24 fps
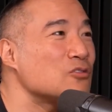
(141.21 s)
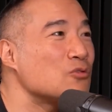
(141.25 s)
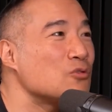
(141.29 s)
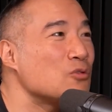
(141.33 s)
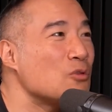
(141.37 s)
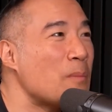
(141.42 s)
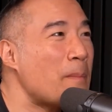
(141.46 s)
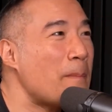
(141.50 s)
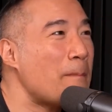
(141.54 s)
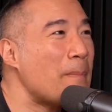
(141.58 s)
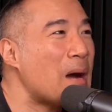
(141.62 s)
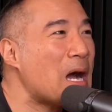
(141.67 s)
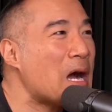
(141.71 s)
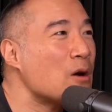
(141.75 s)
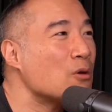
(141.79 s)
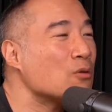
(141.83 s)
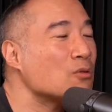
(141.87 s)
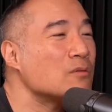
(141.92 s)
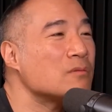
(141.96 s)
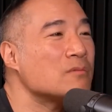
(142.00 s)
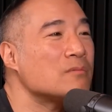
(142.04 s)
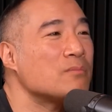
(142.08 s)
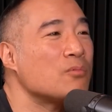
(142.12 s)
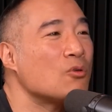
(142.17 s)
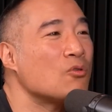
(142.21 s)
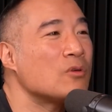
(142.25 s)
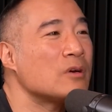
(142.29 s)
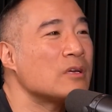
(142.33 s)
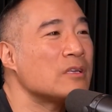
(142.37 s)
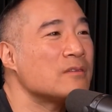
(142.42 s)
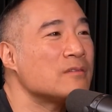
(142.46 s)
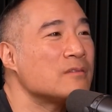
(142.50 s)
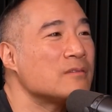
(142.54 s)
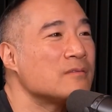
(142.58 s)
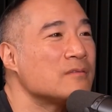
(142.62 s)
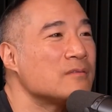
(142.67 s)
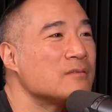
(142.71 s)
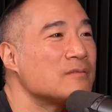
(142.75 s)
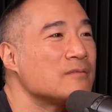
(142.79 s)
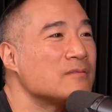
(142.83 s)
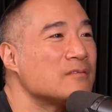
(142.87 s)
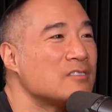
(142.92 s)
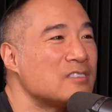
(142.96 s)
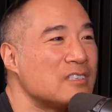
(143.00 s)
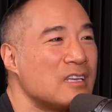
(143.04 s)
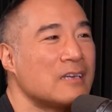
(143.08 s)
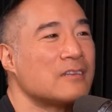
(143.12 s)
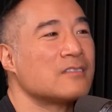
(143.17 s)
to about zero point
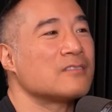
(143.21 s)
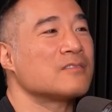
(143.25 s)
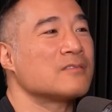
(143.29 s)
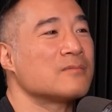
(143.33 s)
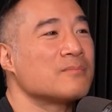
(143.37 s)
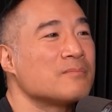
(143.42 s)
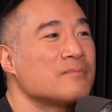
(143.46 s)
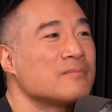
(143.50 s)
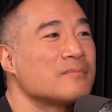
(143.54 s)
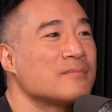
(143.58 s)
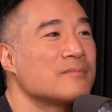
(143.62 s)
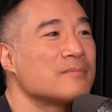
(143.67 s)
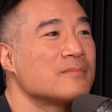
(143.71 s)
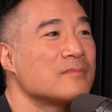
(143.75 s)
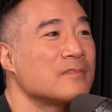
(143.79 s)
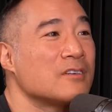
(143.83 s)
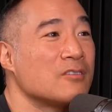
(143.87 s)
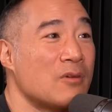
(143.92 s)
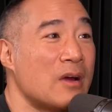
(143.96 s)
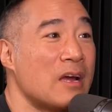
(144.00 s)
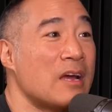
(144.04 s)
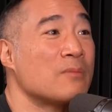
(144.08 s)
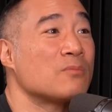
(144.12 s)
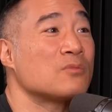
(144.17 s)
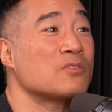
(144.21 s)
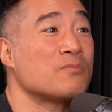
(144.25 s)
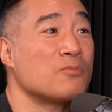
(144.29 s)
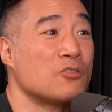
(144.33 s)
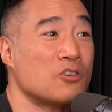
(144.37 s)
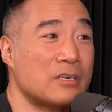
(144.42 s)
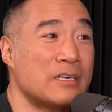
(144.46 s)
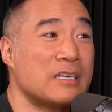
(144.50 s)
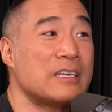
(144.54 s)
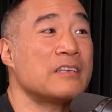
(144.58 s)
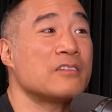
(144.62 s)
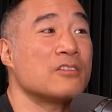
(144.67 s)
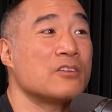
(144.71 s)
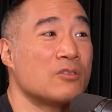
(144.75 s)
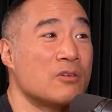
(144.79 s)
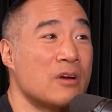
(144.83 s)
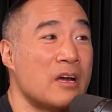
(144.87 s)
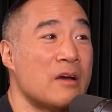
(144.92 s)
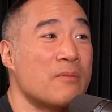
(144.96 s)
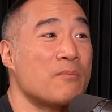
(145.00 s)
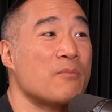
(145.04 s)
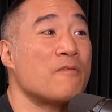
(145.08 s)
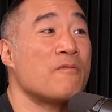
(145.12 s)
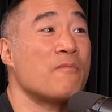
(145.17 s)
six grams per
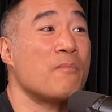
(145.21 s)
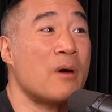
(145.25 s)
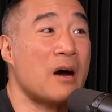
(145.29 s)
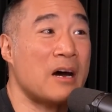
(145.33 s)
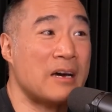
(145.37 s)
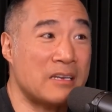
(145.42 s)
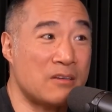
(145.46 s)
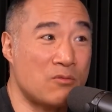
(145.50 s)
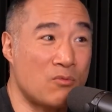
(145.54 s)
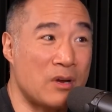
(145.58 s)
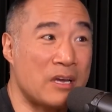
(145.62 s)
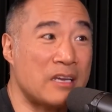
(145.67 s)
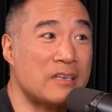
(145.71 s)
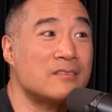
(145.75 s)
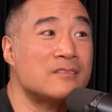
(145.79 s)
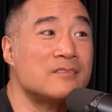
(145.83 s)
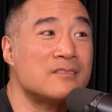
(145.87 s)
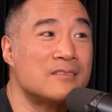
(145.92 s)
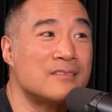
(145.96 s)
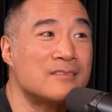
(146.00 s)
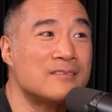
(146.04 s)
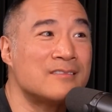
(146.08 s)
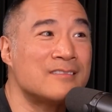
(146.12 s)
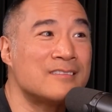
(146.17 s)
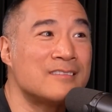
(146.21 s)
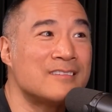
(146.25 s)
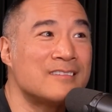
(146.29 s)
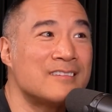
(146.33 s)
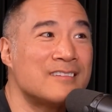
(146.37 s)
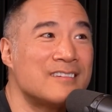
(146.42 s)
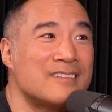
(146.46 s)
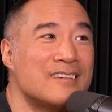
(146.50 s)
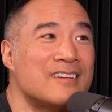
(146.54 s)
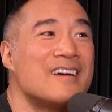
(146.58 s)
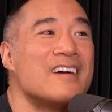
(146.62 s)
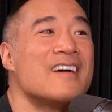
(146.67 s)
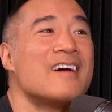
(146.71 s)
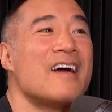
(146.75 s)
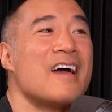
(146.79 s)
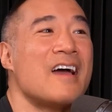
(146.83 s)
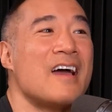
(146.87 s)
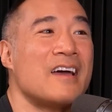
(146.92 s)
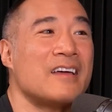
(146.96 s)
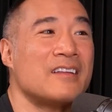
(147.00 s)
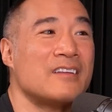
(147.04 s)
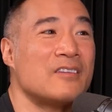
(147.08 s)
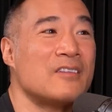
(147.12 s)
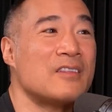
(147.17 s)
kilogram of body weight.
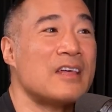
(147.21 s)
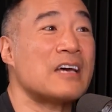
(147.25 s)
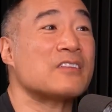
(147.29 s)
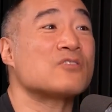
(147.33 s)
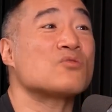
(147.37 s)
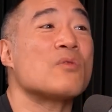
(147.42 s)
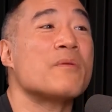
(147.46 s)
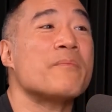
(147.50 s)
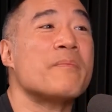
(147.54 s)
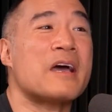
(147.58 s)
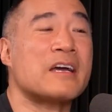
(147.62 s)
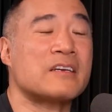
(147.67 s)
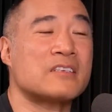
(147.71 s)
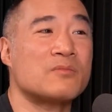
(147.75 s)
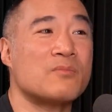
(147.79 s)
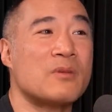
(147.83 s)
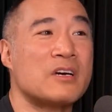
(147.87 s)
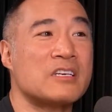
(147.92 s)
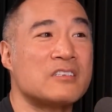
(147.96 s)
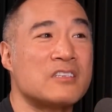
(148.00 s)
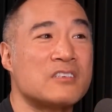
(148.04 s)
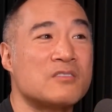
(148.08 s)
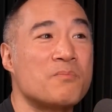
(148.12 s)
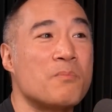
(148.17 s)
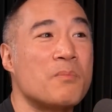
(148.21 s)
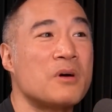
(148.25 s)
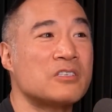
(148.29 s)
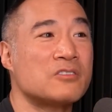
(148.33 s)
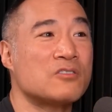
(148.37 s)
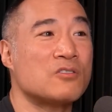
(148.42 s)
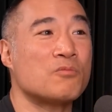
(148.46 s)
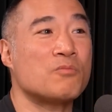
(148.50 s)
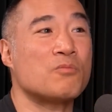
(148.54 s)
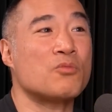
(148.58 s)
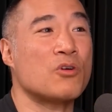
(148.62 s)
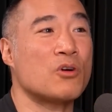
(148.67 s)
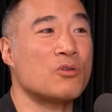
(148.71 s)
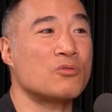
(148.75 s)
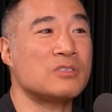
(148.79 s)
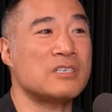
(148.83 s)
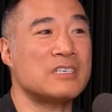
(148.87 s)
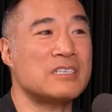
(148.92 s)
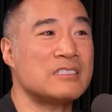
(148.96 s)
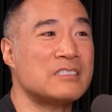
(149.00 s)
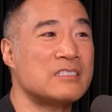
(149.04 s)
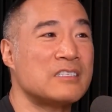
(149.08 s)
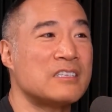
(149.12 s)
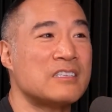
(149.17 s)
And oh. that's what maximizes muscle
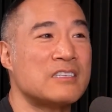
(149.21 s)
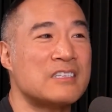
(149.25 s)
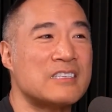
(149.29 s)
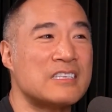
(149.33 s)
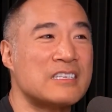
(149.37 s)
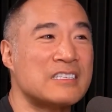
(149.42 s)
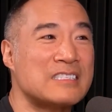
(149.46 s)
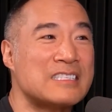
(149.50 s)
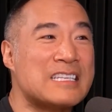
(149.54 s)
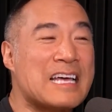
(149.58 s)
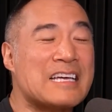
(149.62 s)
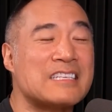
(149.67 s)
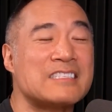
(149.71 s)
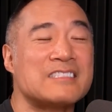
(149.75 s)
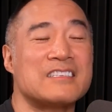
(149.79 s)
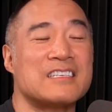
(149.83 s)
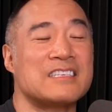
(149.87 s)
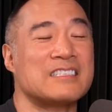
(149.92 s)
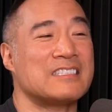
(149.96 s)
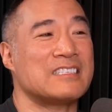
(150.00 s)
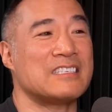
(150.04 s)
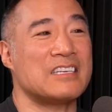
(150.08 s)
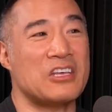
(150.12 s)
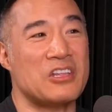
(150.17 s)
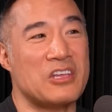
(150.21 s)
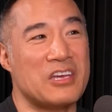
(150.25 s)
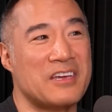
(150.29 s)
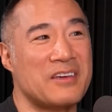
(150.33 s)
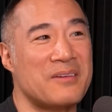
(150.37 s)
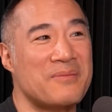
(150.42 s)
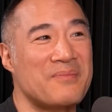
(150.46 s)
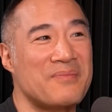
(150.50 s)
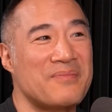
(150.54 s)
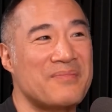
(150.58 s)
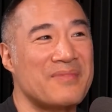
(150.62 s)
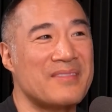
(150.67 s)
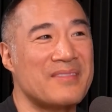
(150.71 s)
protein synthesis. That's the ceiling.